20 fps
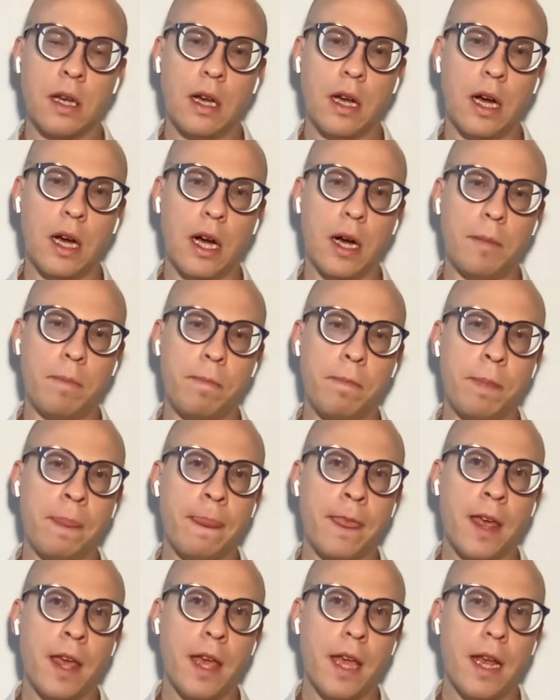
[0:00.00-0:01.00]

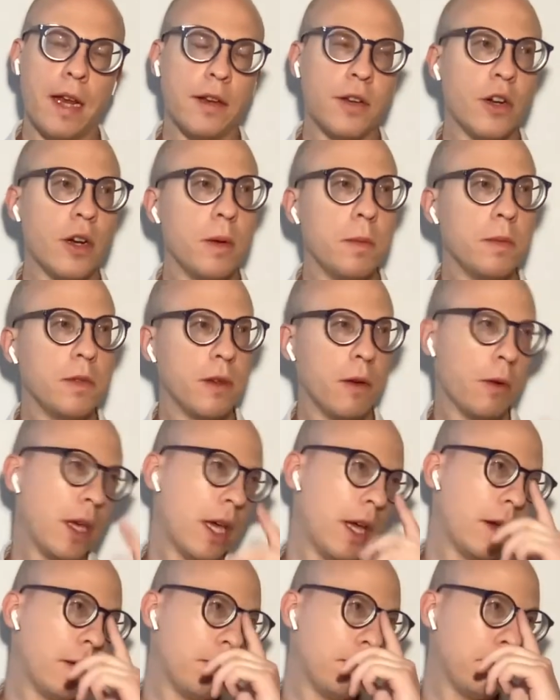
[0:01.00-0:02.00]
In terms,
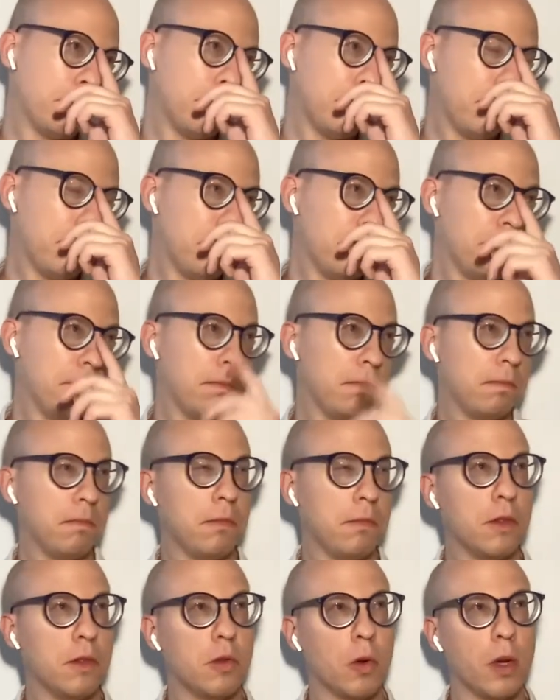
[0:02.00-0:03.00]
okay,
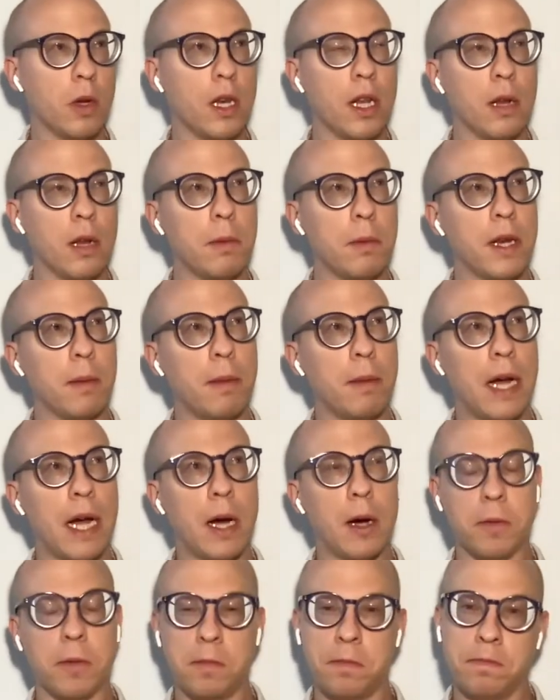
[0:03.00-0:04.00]
let's talk a little bit
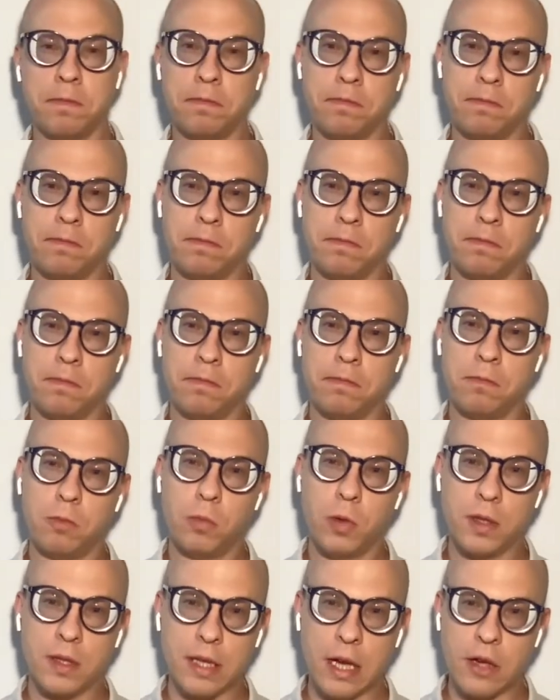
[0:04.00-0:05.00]
about
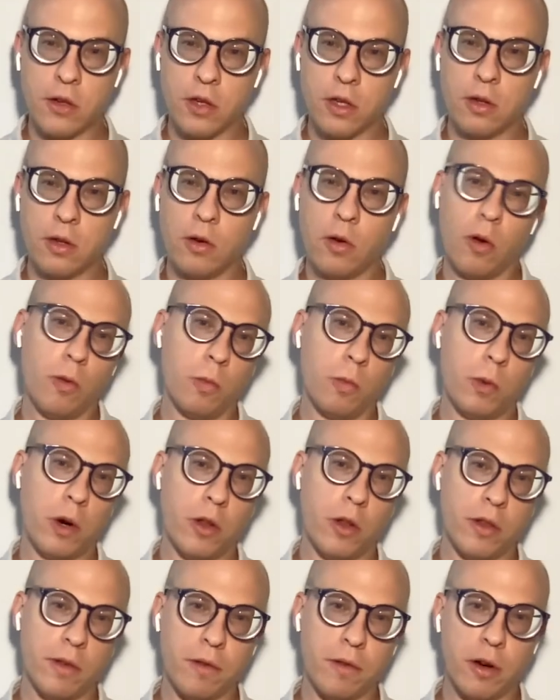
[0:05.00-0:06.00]
recession. We're
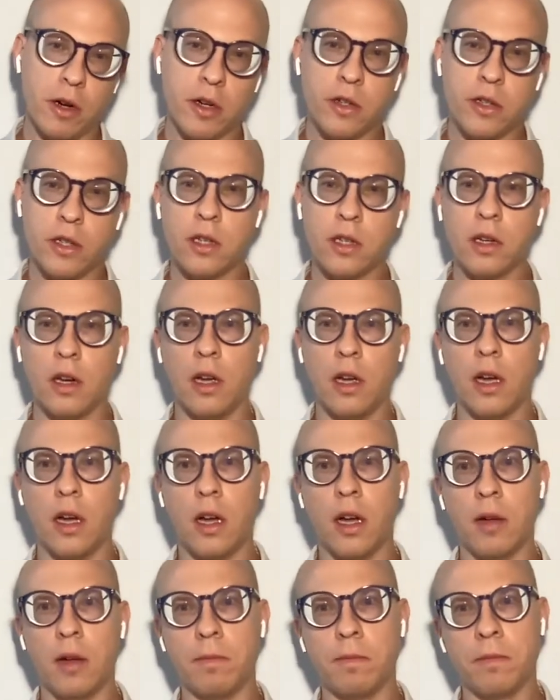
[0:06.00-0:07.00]
on the verge.
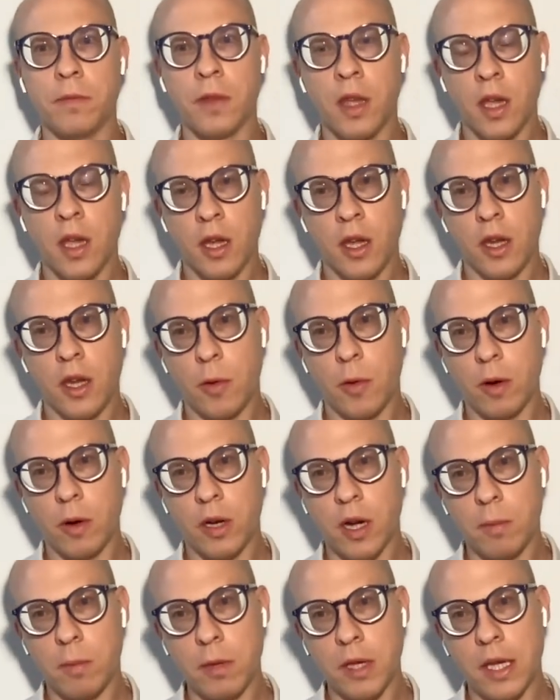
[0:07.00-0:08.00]
We're
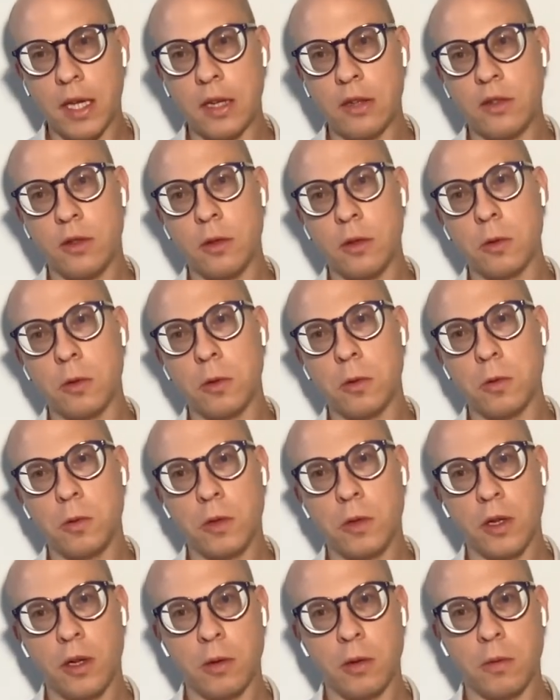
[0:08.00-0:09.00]
coming into,
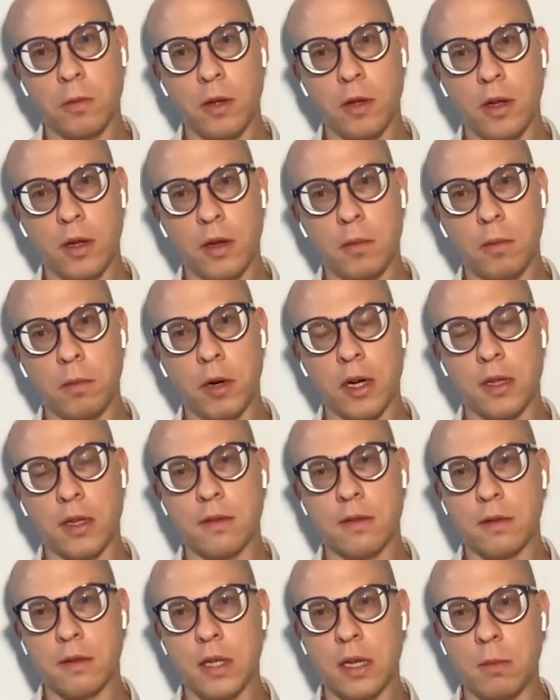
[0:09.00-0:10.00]
markets
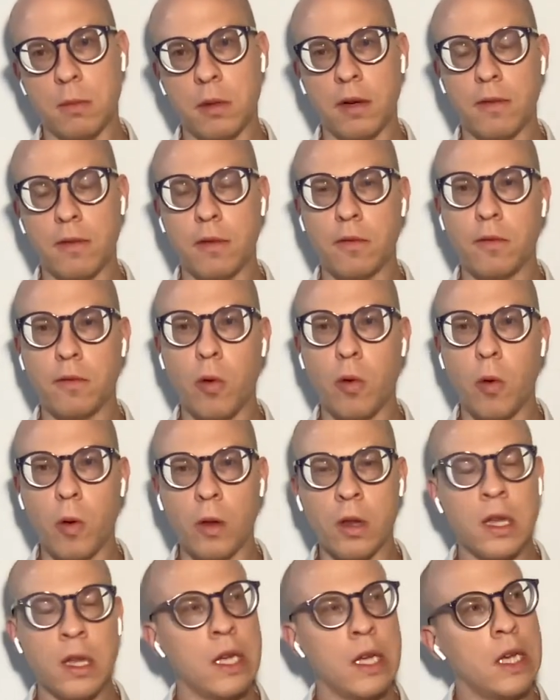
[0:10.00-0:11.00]
seeing a bit of a
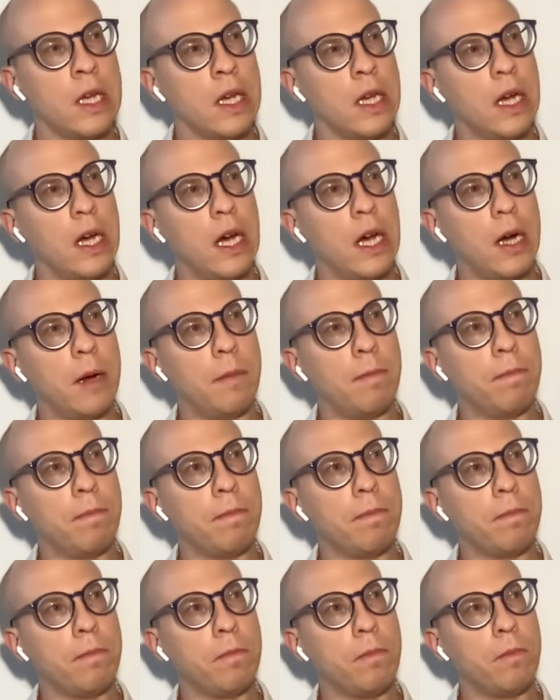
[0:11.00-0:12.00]
fall.
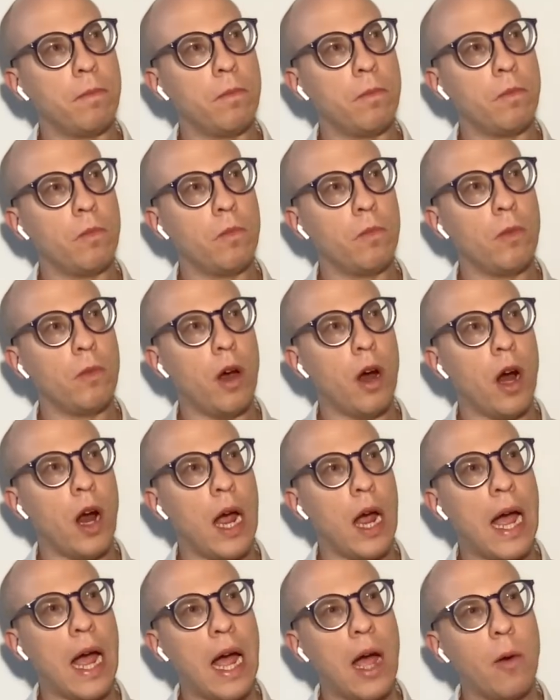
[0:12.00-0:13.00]
Um,
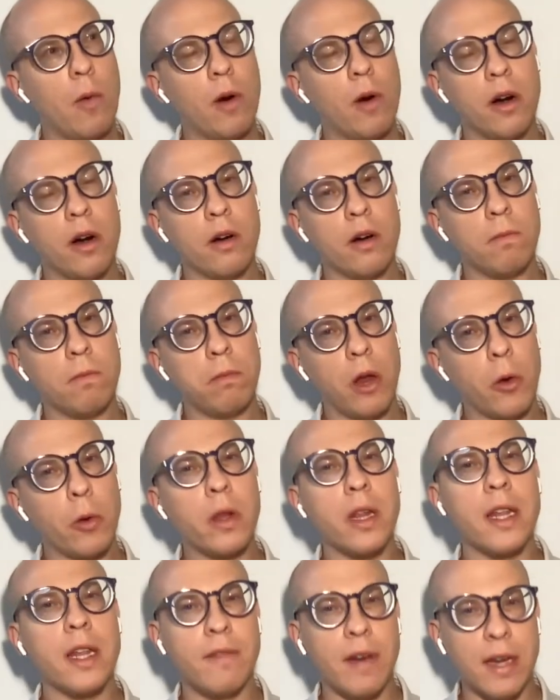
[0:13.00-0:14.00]
how are
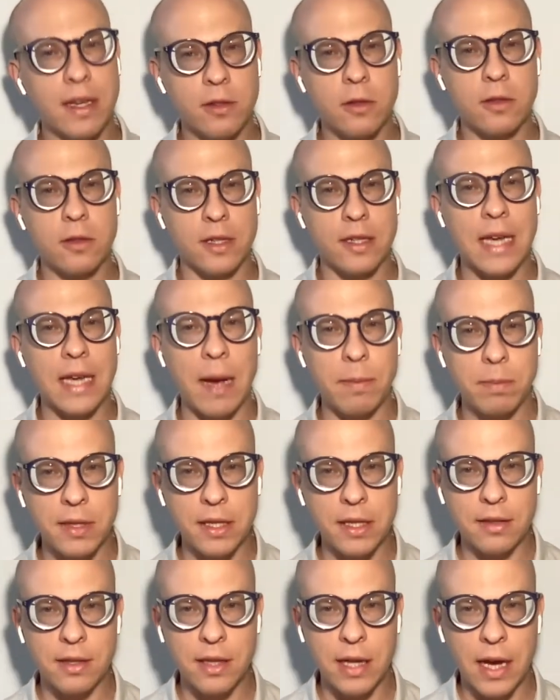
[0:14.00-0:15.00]
local investors
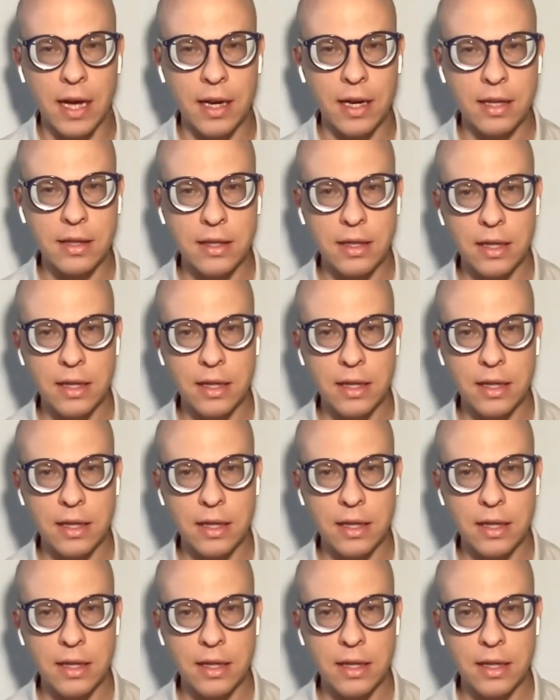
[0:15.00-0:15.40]
adapting to that?